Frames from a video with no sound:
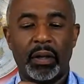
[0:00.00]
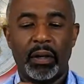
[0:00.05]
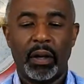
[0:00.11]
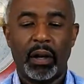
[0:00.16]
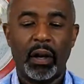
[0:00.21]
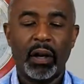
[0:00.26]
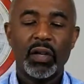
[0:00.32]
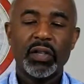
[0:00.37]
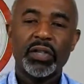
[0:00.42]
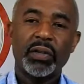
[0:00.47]

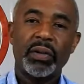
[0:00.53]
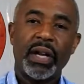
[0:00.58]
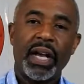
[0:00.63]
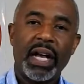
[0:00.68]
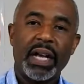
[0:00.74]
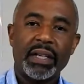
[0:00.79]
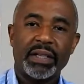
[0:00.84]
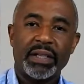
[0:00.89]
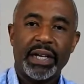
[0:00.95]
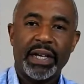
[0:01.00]
Also
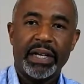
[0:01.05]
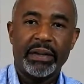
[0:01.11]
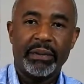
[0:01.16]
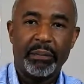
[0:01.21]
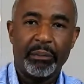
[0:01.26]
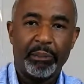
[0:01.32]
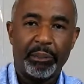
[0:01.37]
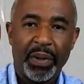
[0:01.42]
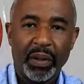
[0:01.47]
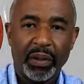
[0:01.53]
has a
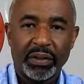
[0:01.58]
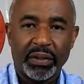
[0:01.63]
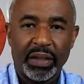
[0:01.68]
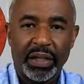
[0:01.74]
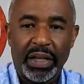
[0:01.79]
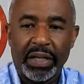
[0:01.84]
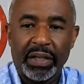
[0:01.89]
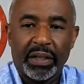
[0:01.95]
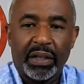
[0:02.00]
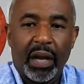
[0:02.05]

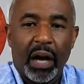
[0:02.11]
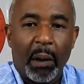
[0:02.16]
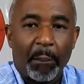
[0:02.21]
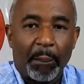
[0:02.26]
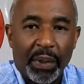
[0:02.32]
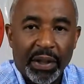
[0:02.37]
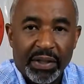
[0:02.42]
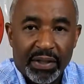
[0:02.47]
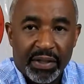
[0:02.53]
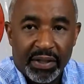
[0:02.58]
built-in
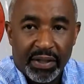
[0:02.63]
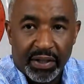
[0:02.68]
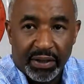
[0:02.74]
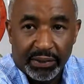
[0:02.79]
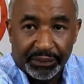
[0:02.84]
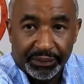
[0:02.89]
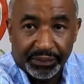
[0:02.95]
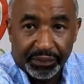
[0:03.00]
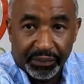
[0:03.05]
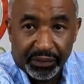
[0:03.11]
compass.
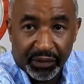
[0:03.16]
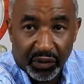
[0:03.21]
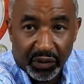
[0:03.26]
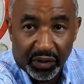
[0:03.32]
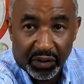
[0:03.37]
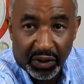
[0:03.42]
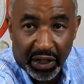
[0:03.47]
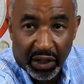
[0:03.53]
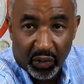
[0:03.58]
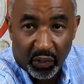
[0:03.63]
Don't
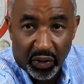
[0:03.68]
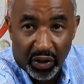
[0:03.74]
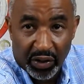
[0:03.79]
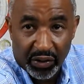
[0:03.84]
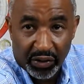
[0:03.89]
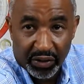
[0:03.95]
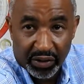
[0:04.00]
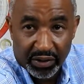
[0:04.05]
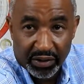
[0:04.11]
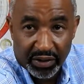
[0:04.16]
know how well
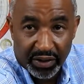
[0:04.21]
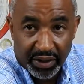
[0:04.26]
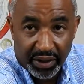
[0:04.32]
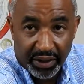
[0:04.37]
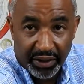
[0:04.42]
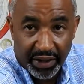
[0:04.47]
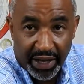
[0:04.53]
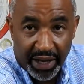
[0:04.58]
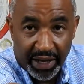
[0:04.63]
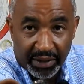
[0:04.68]
you can see
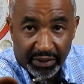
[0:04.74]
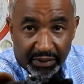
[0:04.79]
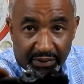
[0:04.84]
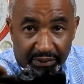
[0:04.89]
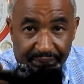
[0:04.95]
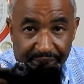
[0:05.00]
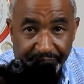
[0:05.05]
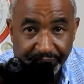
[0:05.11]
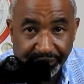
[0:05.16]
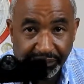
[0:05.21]
that.
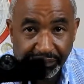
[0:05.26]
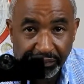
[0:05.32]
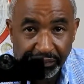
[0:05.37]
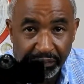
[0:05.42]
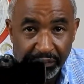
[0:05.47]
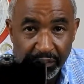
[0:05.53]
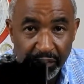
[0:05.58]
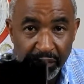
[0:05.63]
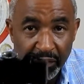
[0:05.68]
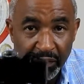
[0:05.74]

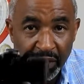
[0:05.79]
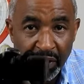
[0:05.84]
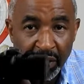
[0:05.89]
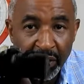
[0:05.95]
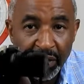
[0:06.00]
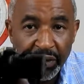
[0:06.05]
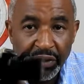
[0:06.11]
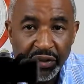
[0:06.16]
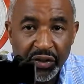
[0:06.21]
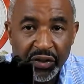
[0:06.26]

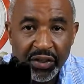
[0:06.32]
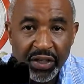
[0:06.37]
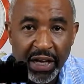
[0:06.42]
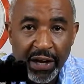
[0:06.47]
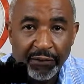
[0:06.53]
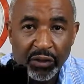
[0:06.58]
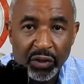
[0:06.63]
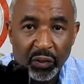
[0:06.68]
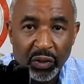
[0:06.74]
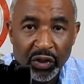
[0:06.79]
You just
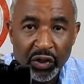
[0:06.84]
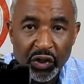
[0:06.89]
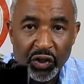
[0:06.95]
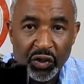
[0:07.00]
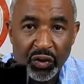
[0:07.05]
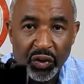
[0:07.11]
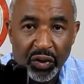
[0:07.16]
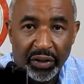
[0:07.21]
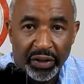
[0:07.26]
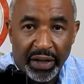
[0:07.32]
have to
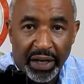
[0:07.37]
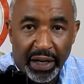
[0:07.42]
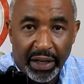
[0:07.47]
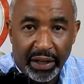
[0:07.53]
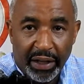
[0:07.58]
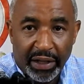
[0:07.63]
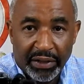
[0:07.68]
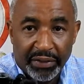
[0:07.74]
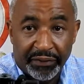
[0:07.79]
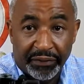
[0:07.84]
ensure
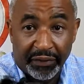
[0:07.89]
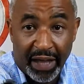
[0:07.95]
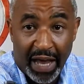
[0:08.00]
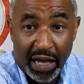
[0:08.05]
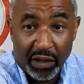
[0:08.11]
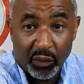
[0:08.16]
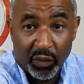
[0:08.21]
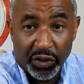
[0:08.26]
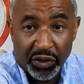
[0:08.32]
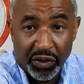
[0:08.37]
that it's
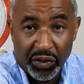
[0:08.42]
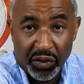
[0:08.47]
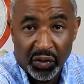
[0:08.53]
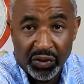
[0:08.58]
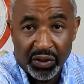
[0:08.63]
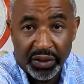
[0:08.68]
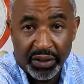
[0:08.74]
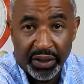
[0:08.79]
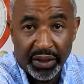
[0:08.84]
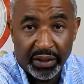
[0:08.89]
flat when you're
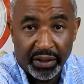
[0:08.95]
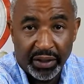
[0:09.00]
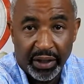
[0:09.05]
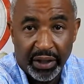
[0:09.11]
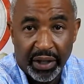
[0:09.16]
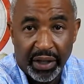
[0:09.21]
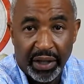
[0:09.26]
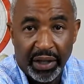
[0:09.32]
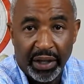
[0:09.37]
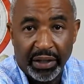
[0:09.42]
using it.
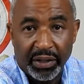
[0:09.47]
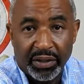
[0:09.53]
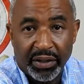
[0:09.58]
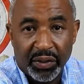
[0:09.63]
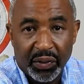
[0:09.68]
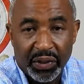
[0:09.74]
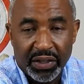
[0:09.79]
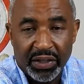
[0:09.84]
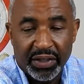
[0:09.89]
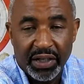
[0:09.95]
And
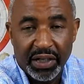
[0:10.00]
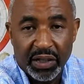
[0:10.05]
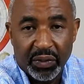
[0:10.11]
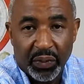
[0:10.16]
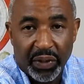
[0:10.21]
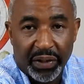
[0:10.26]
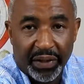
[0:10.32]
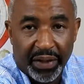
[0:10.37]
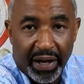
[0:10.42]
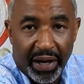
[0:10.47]
to assist
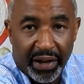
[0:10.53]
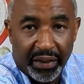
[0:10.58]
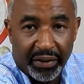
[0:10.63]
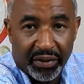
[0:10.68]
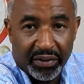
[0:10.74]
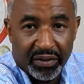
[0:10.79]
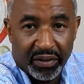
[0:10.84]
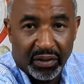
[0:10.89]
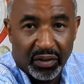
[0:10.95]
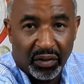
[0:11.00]
with that,
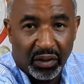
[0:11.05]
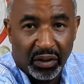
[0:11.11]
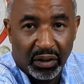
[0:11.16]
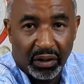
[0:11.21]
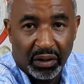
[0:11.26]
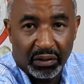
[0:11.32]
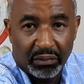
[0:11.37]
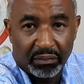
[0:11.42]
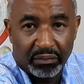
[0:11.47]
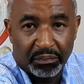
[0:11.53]
there's a
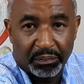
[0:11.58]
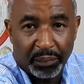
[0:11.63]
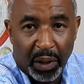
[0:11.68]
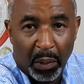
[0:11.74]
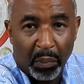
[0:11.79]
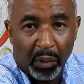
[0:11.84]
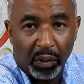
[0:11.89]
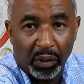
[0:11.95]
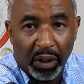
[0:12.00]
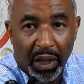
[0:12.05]
little
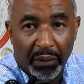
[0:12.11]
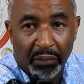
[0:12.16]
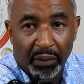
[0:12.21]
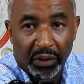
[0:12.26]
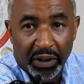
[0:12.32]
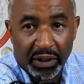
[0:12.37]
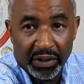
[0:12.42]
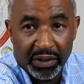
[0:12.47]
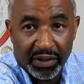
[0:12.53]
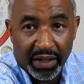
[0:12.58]
bubble
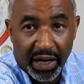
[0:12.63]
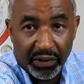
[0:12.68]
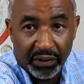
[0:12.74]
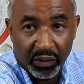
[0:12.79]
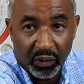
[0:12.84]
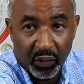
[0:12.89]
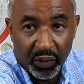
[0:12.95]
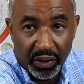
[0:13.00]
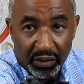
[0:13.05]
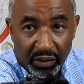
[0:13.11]
level inside
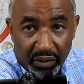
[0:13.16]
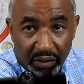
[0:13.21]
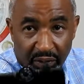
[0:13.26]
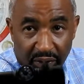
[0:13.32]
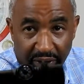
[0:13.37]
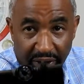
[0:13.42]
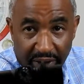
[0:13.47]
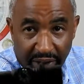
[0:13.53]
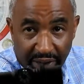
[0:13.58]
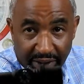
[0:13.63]
the window.
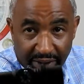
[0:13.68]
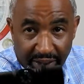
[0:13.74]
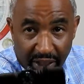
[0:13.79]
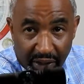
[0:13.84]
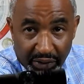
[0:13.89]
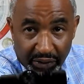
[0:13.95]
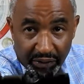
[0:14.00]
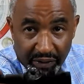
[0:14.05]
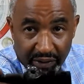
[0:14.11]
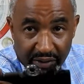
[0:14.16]
Again, I
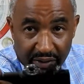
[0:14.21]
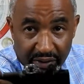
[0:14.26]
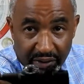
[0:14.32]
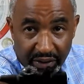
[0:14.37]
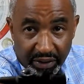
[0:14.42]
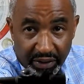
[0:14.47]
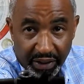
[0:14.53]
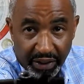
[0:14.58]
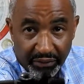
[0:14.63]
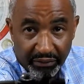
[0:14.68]
doubt you can
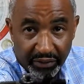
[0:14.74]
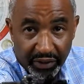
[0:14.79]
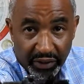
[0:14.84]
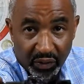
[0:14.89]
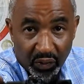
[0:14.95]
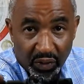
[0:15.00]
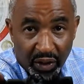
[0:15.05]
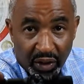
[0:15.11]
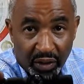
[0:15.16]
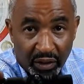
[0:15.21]
see that very
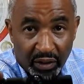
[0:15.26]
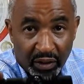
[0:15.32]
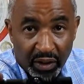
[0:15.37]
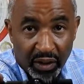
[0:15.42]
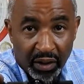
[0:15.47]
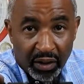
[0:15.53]
well.